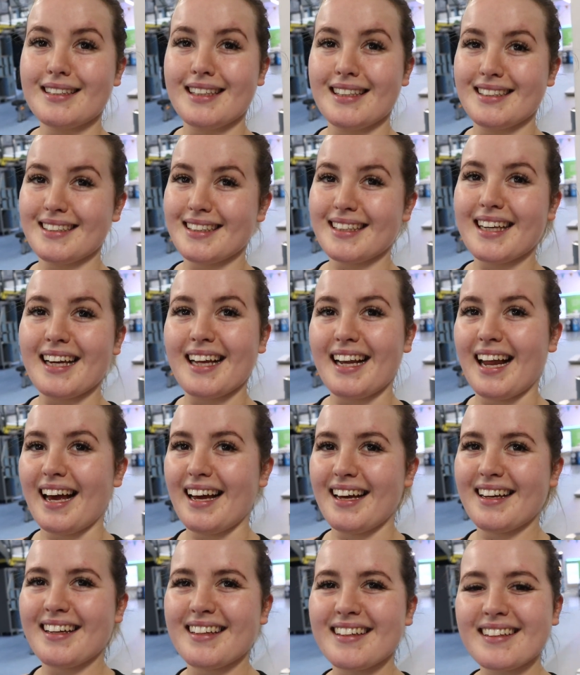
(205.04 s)
is a
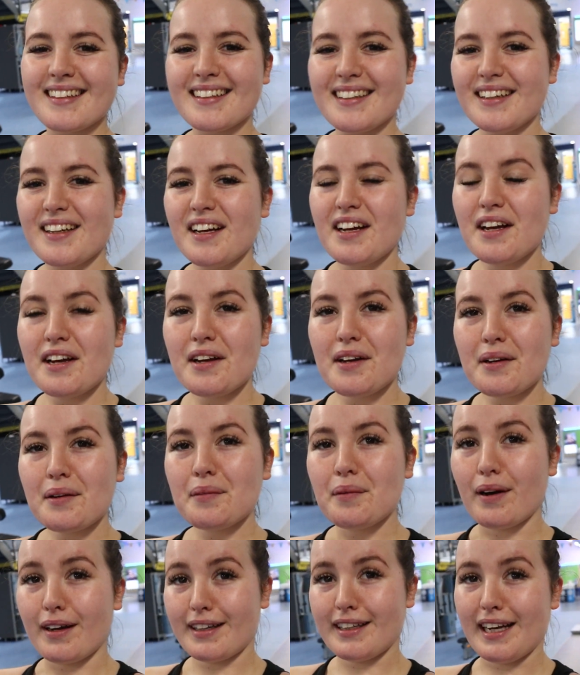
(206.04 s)
killer.
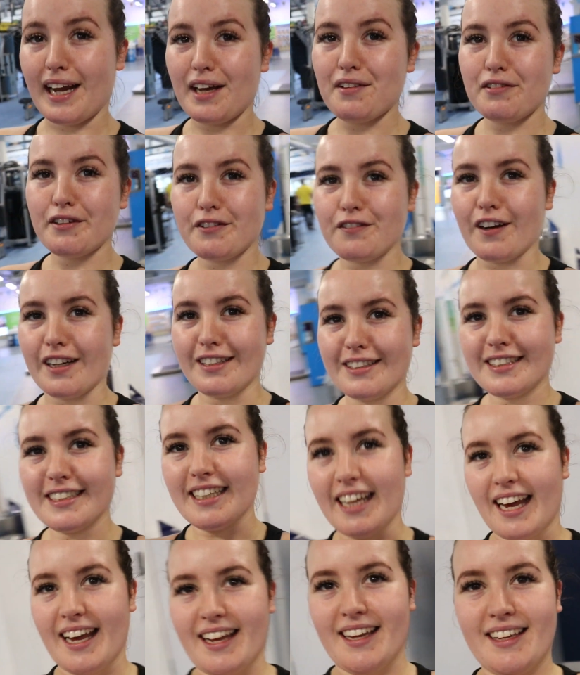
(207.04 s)
Worked out with a friend
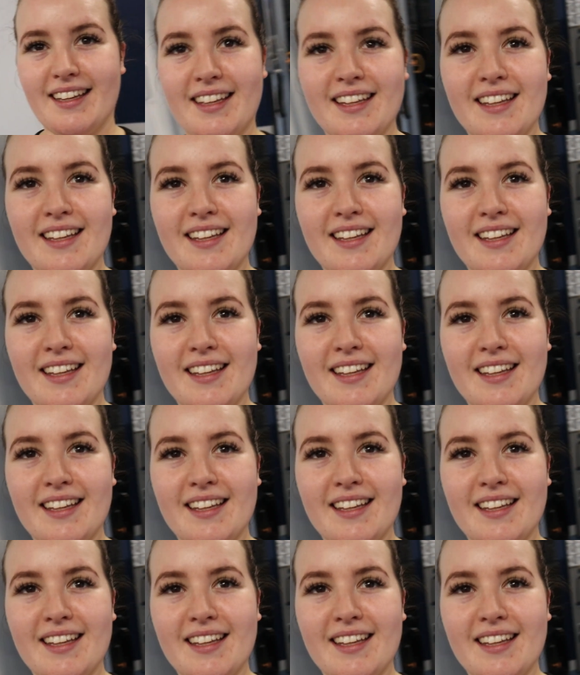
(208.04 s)
today.